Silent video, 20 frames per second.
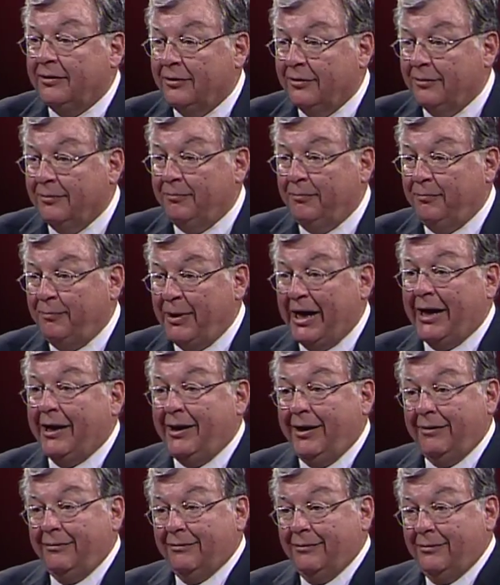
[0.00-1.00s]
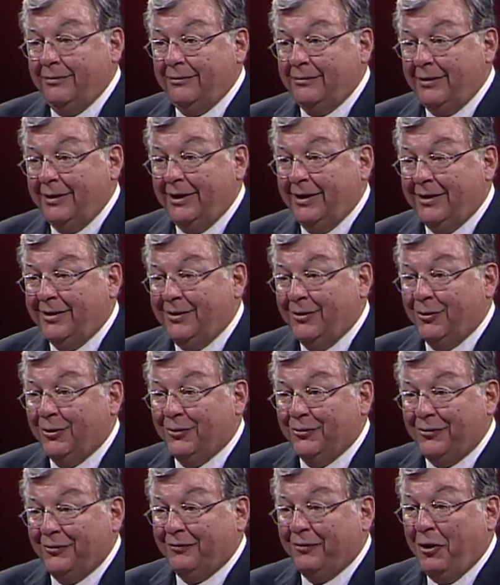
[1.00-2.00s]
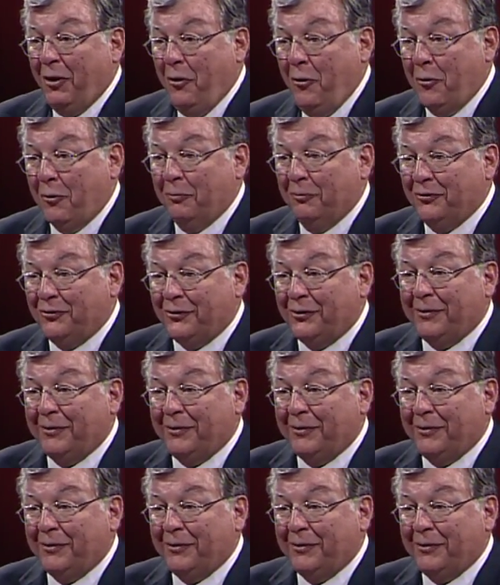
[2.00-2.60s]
to painting interiors of homes.